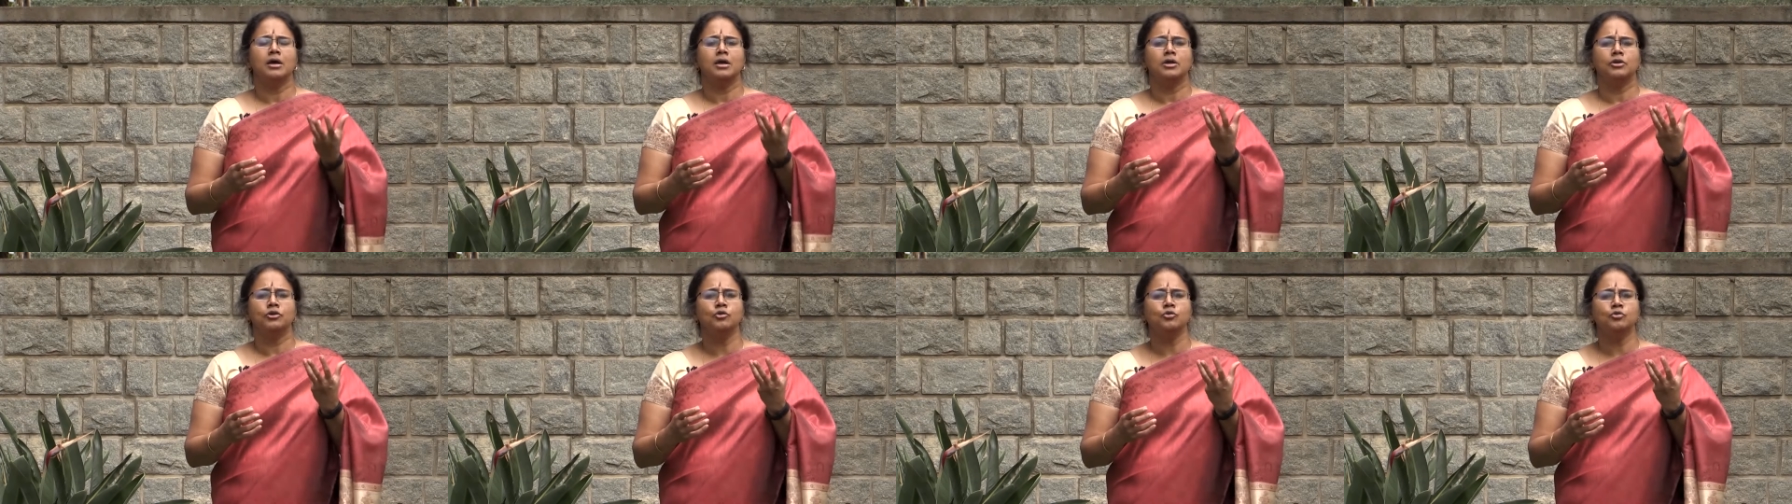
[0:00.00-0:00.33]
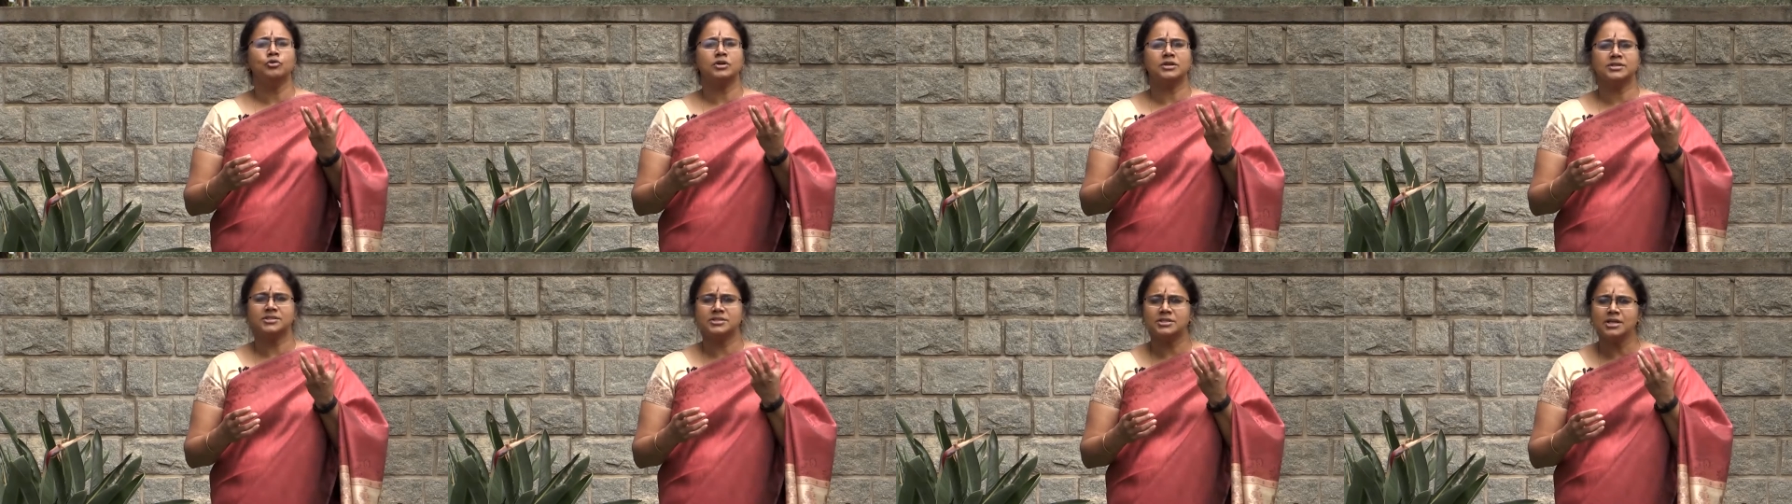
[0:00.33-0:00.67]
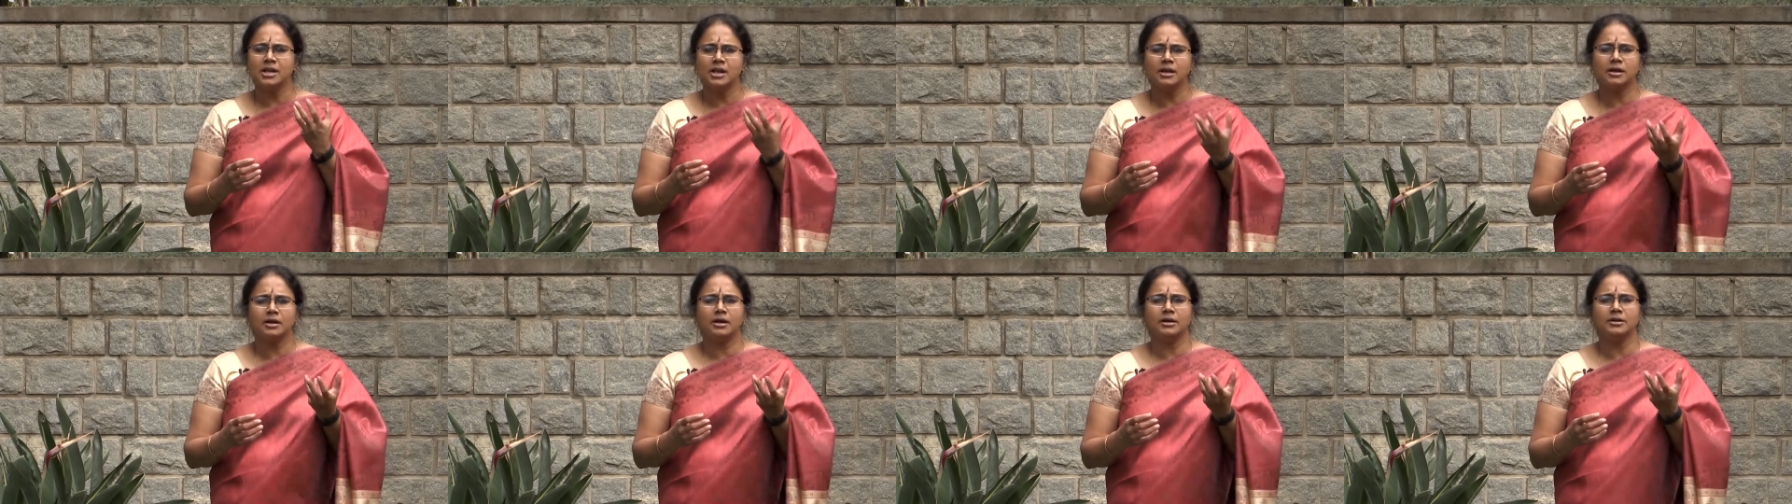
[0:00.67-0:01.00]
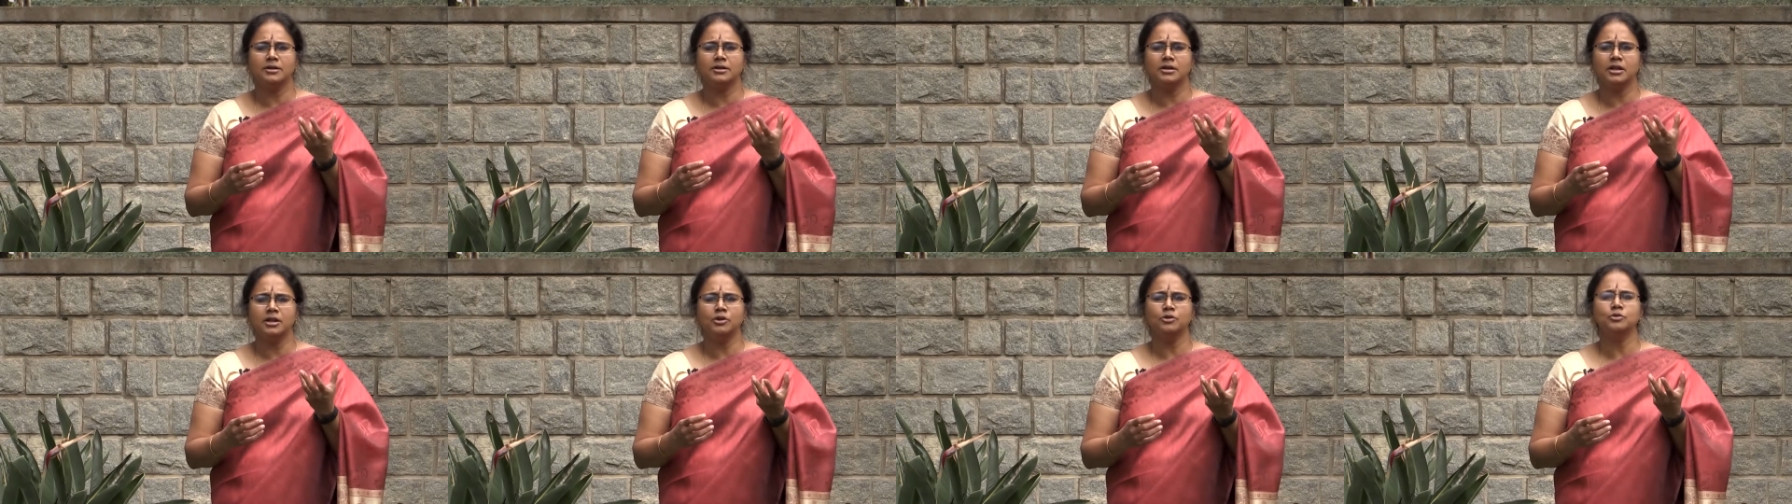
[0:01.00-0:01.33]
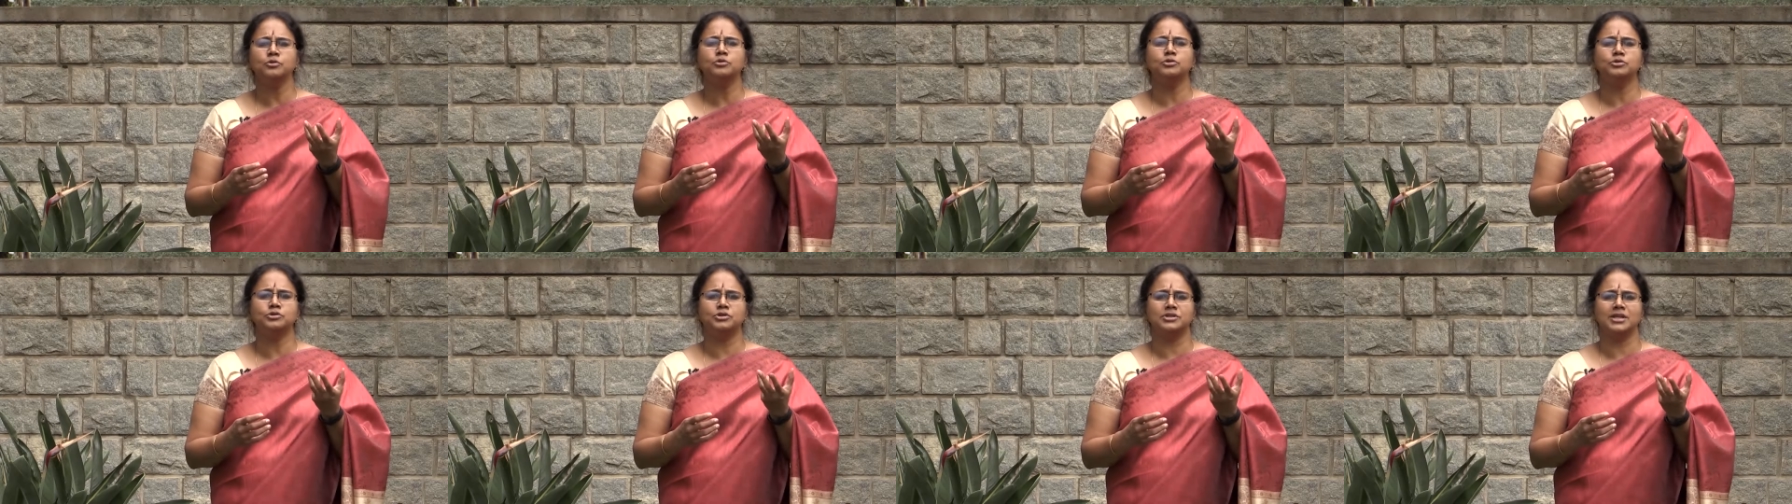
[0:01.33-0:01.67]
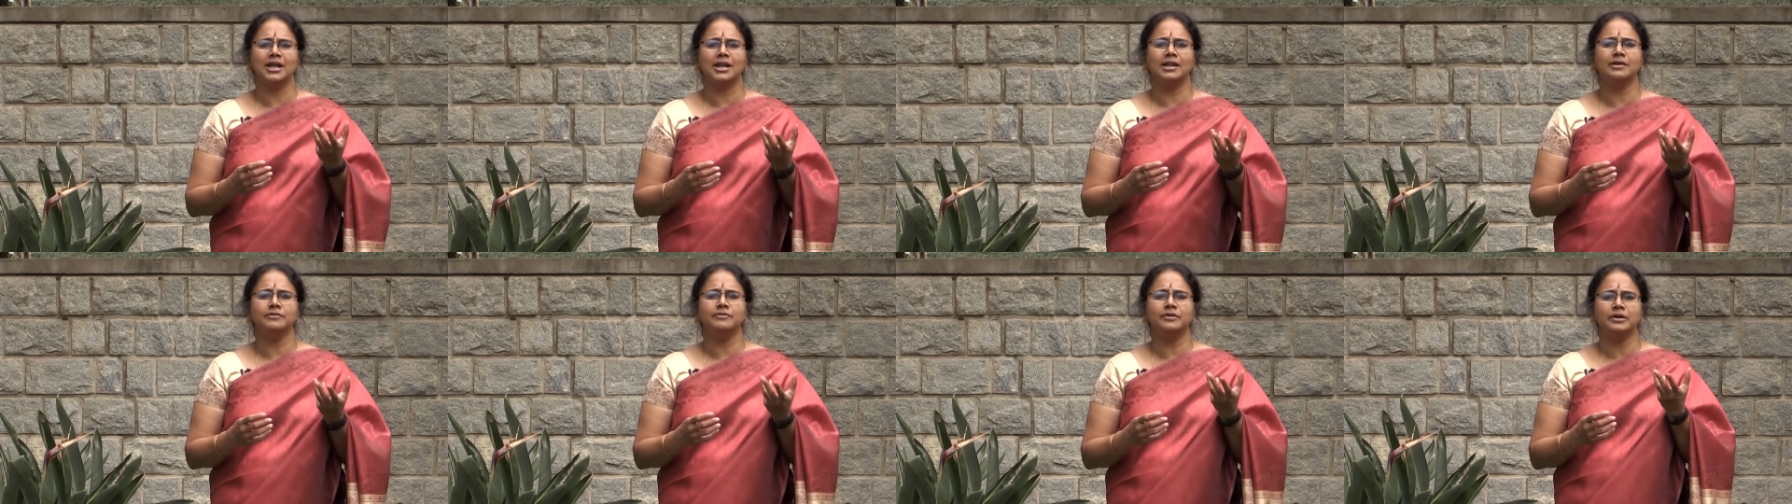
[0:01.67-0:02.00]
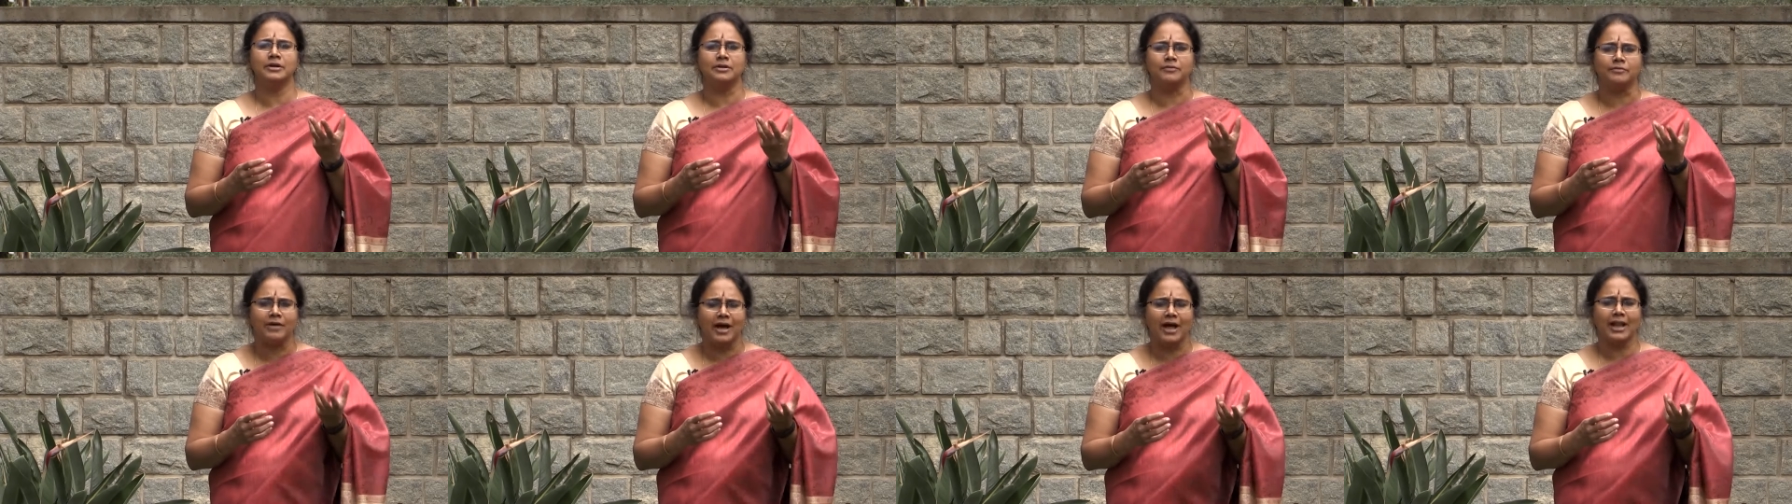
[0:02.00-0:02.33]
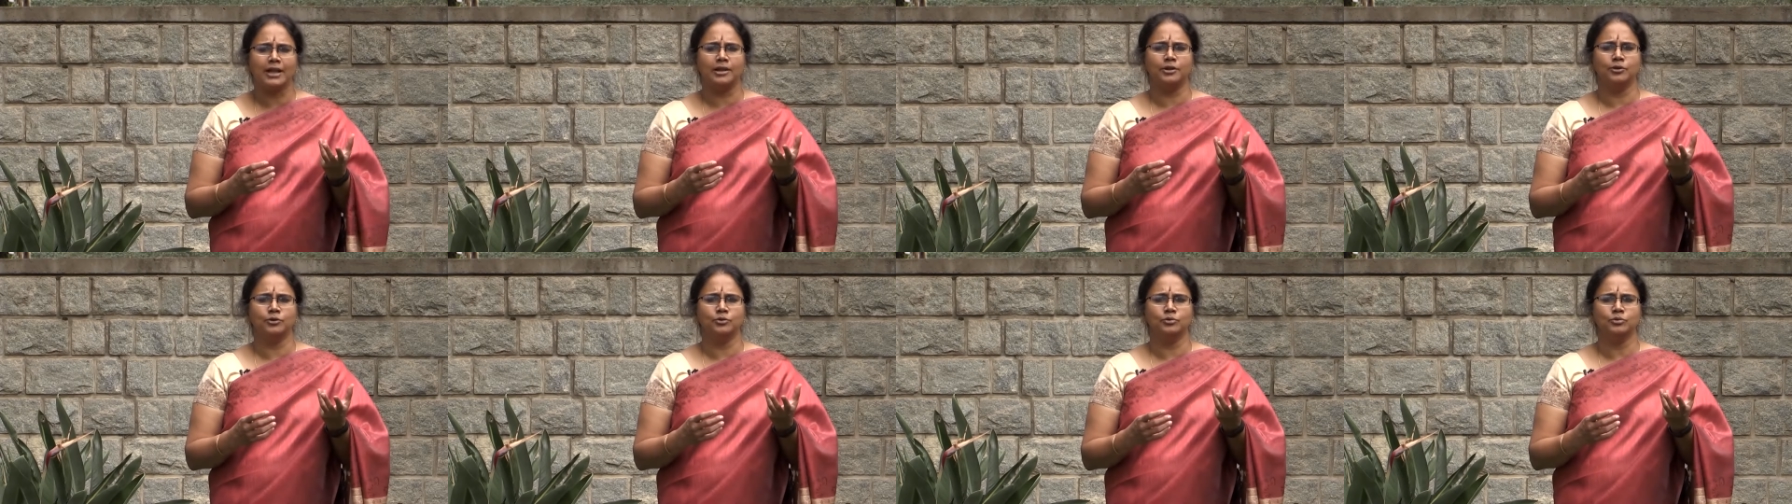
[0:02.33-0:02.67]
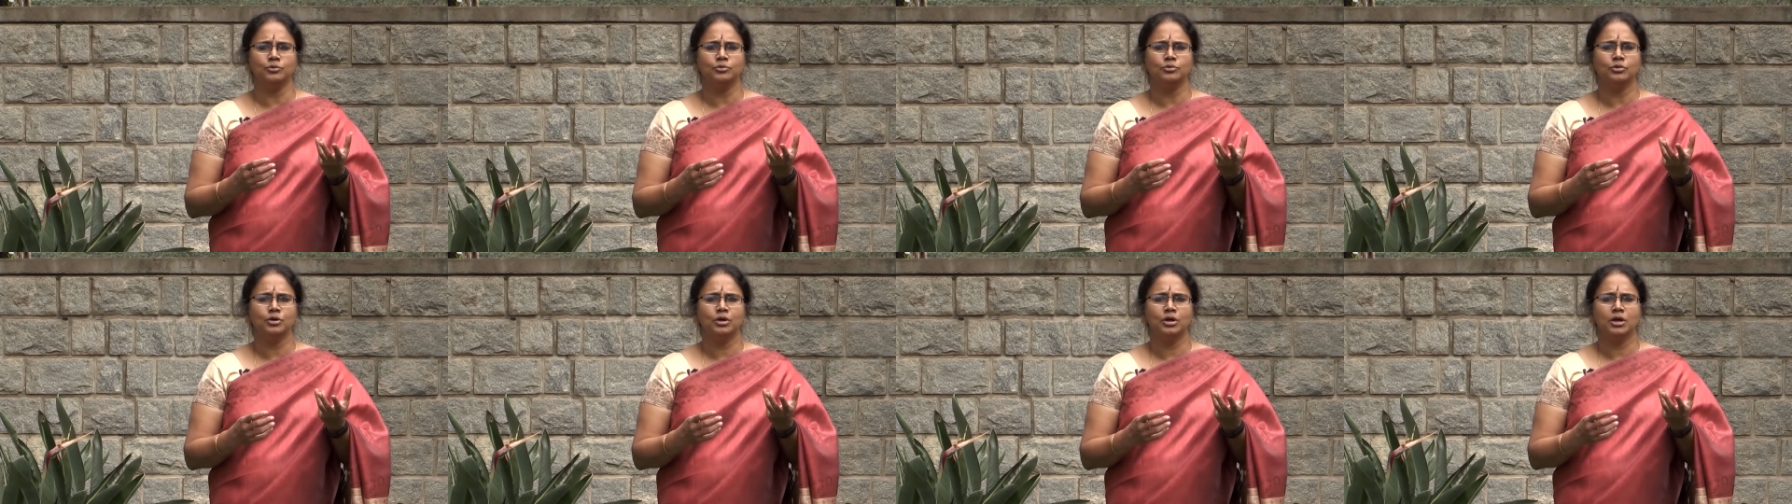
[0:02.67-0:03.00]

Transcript: you still continue to deliver value,